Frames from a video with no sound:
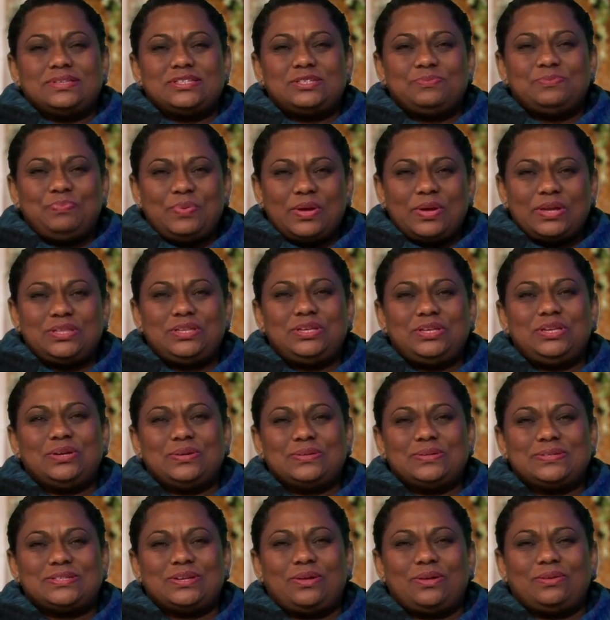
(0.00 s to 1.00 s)
Speak to
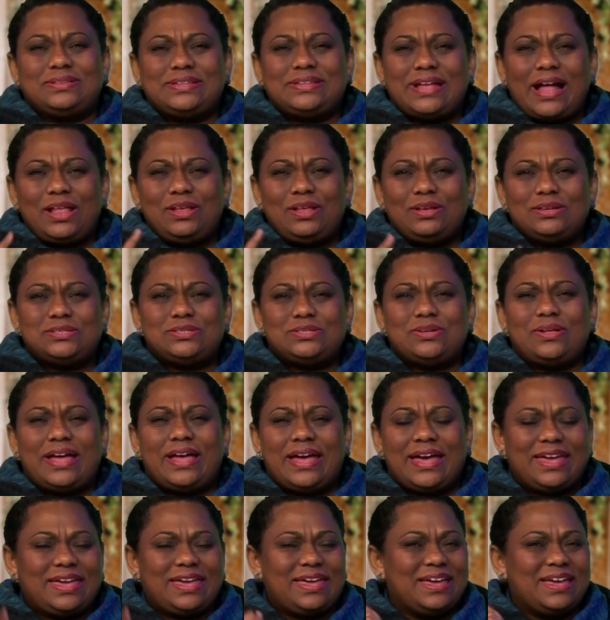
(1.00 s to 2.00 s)
your soul. Tell your soul,
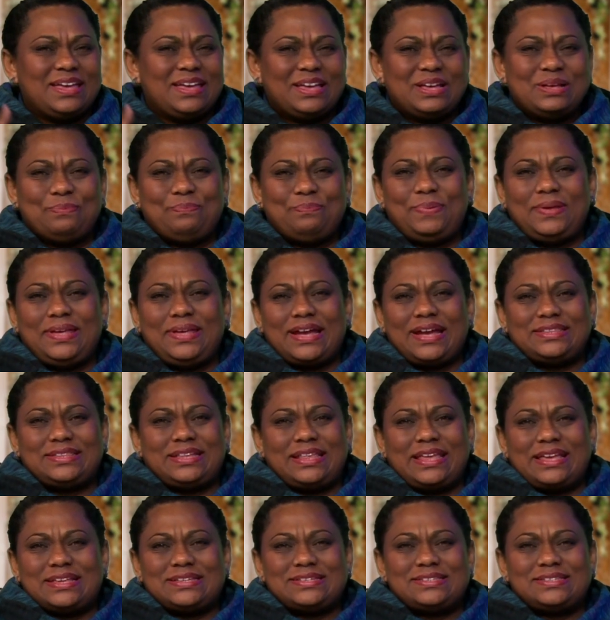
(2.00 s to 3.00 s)
hey, be at
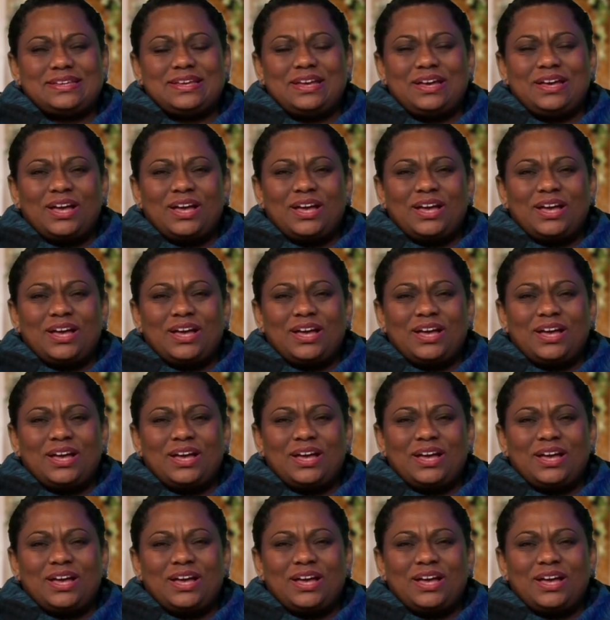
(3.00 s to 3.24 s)
rest.